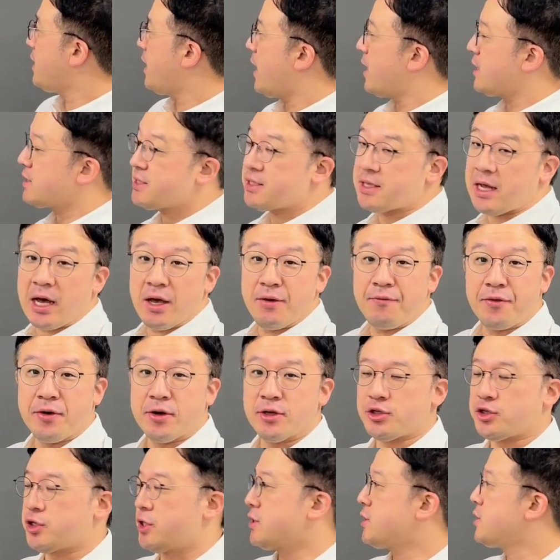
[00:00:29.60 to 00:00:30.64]
dx
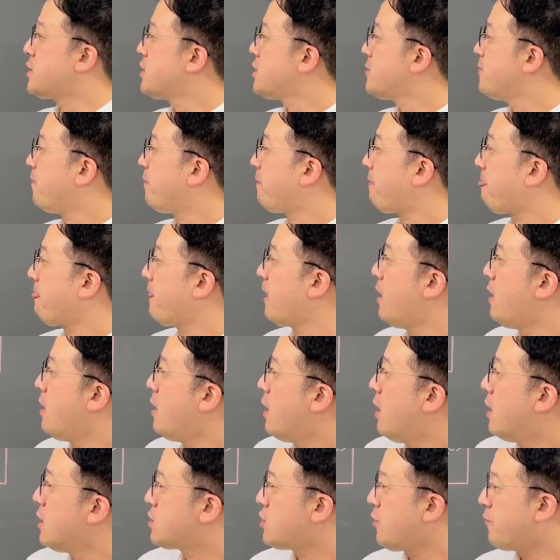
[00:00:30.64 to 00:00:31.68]
diverges.
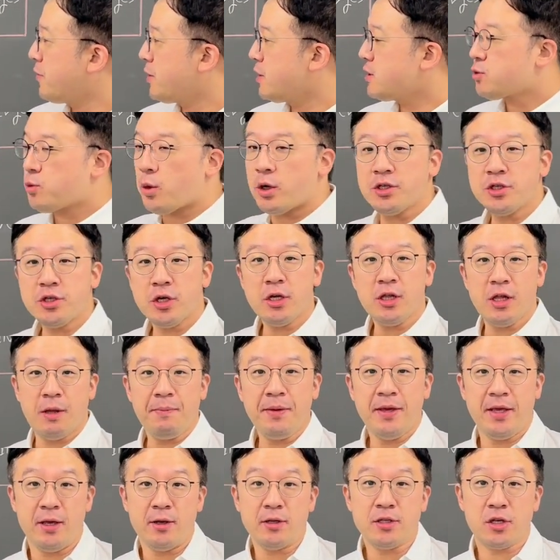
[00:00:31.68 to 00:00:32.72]
So for this question, let
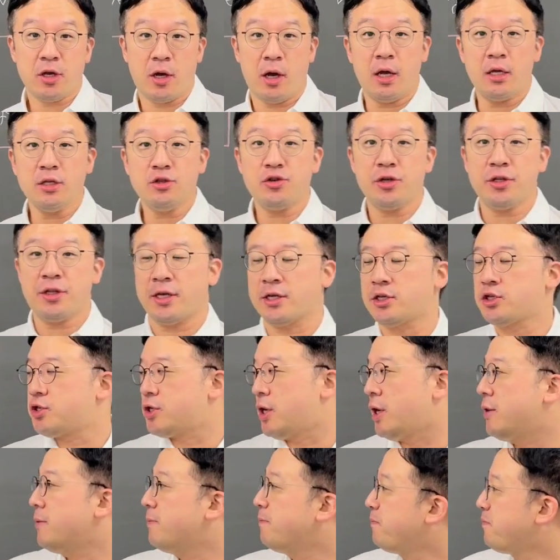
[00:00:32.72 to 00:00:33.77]
me use contradiction.